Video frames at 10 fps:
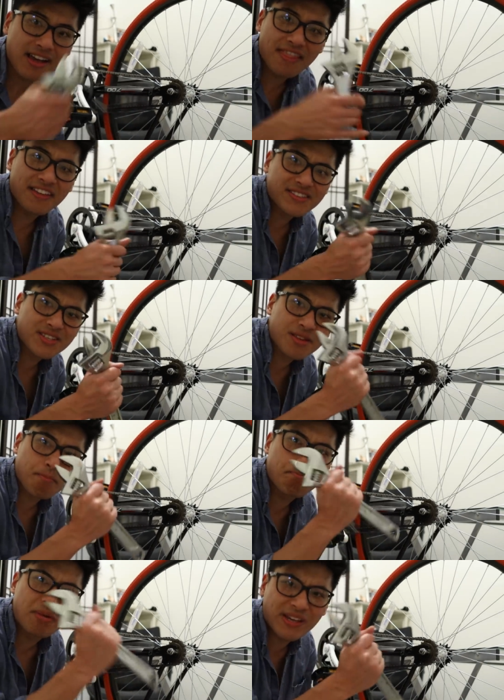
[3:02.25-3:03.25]
This is
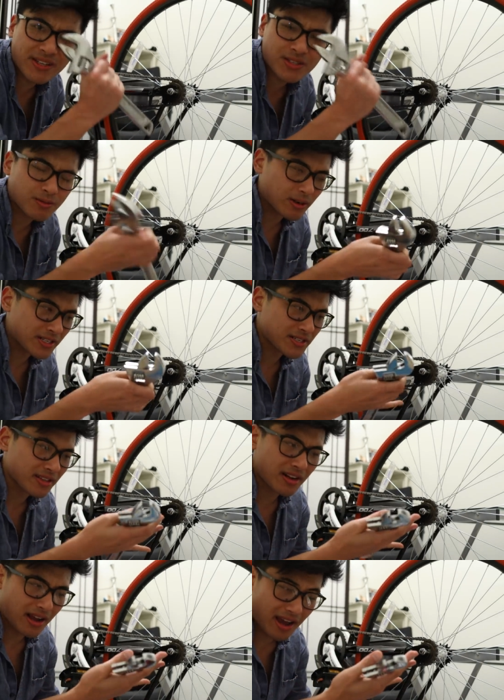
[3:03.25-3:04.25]
the biggest wrench
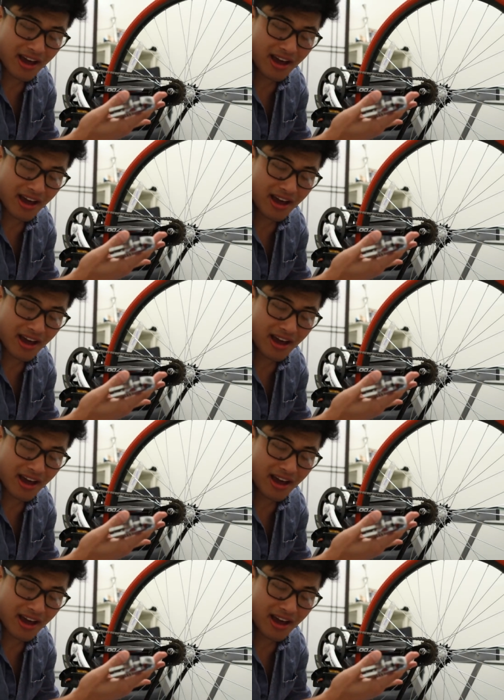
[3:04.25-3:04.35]
that I